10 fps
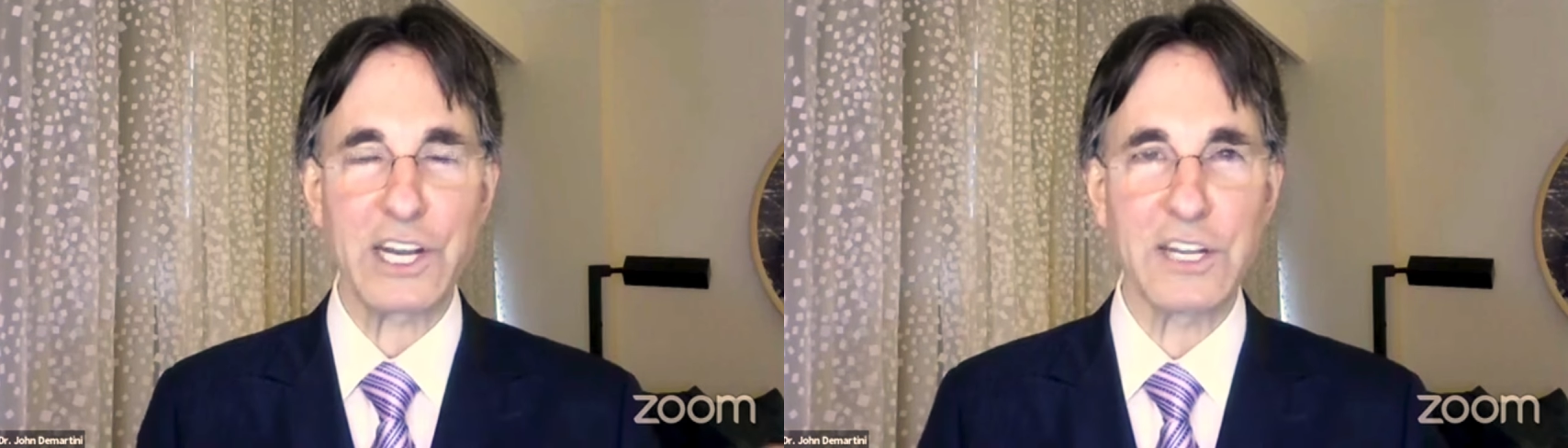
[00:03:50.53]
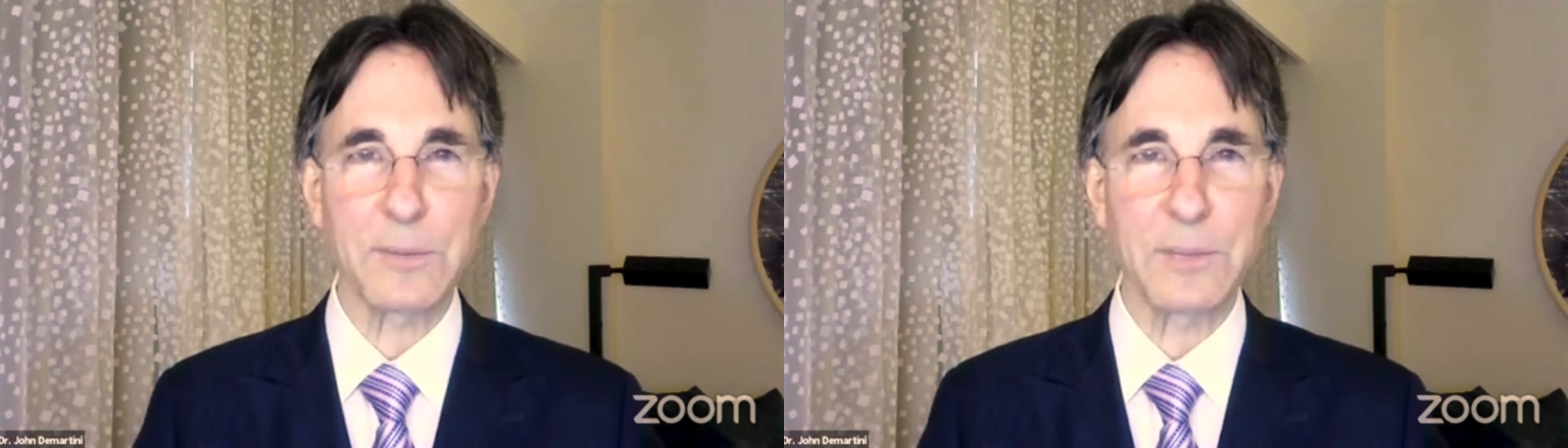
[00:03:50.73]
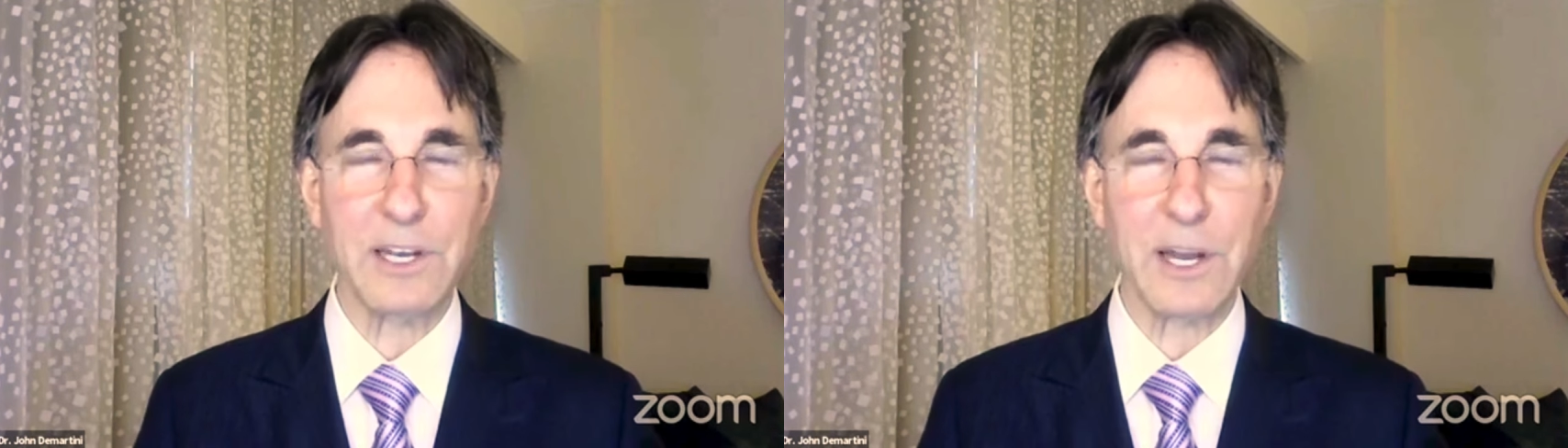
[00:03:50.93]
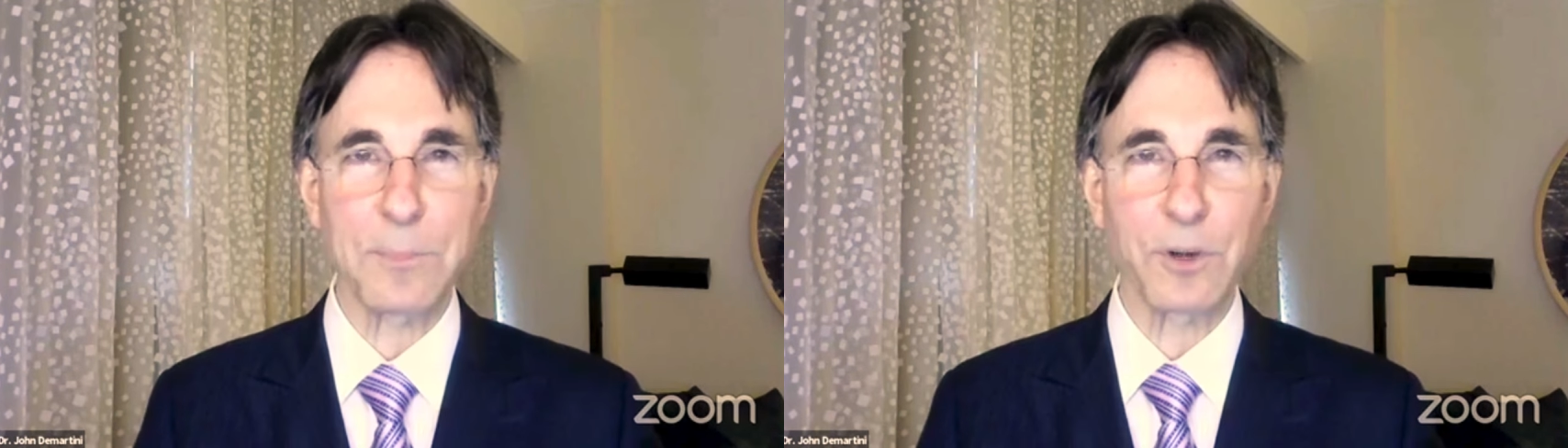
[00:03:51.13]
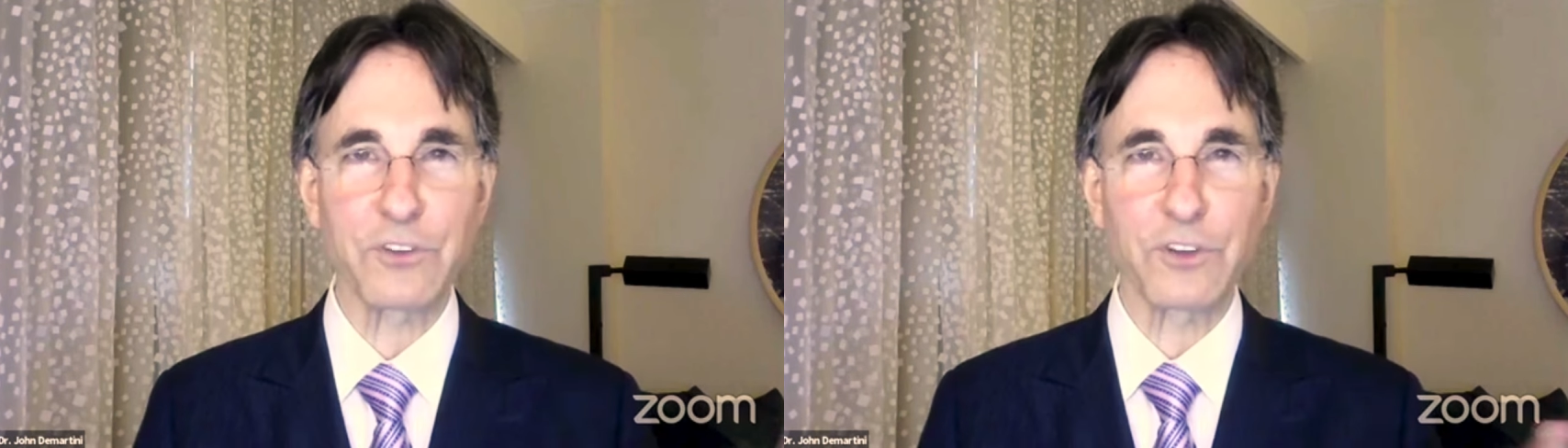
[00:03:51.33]
intimate and
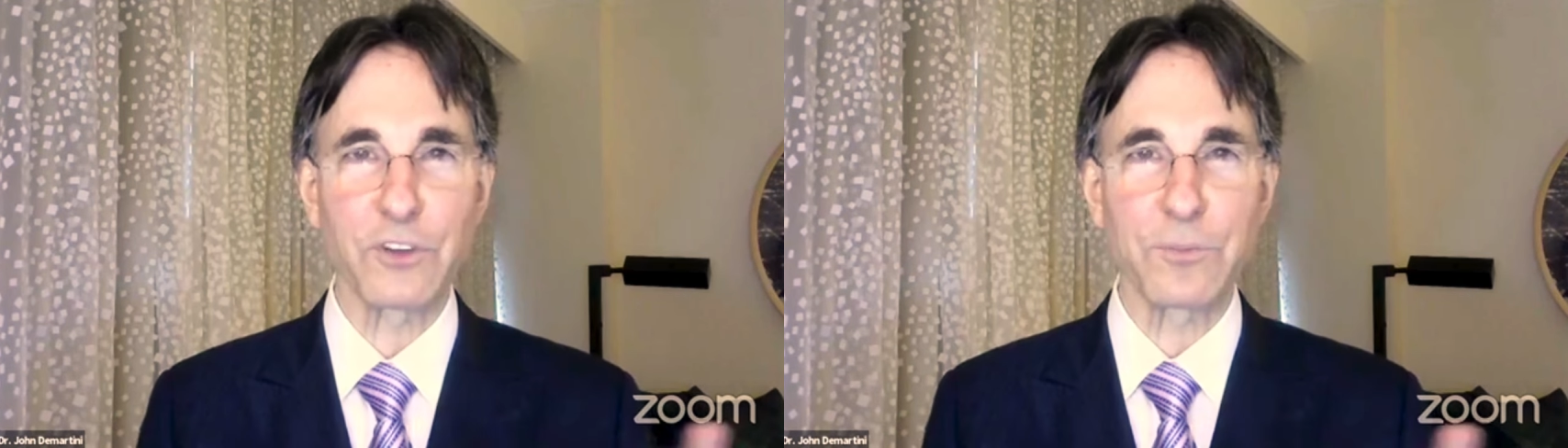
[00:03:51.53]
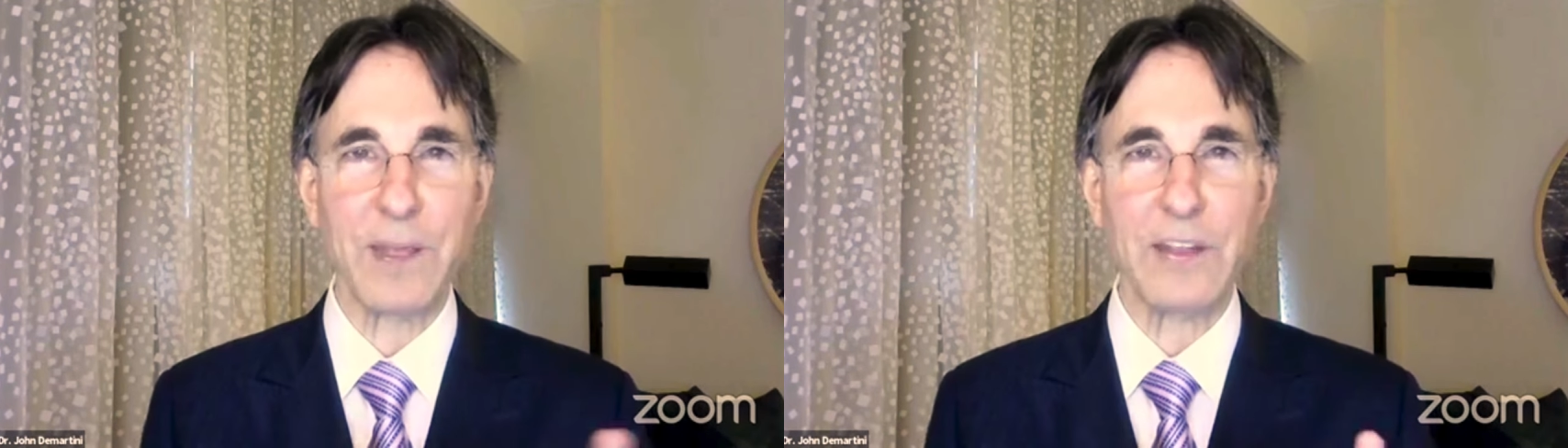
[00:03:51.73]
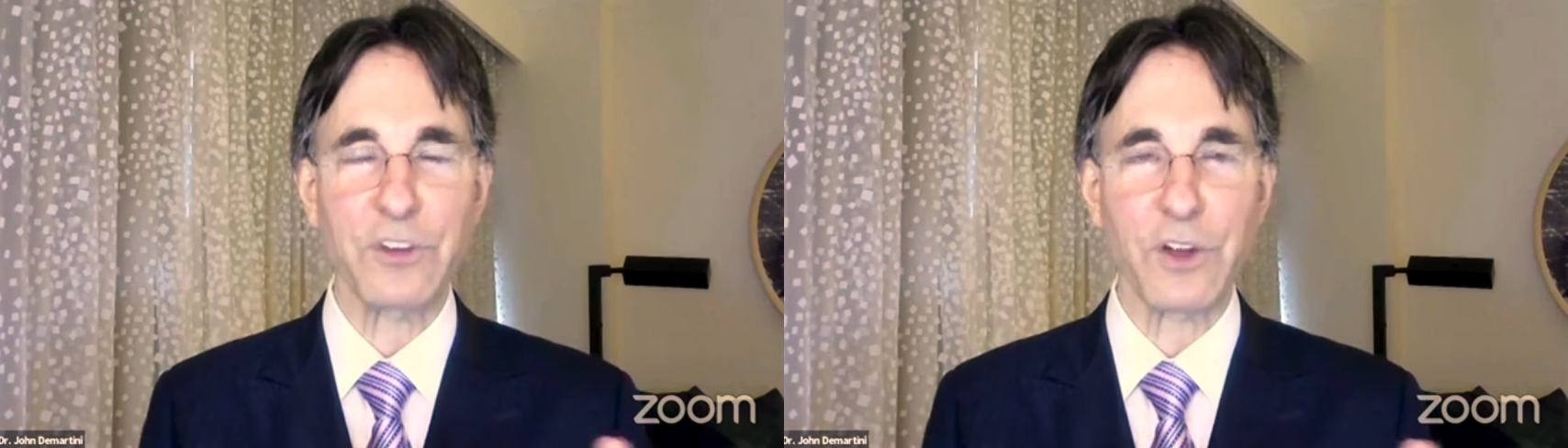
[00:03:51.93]
personal space,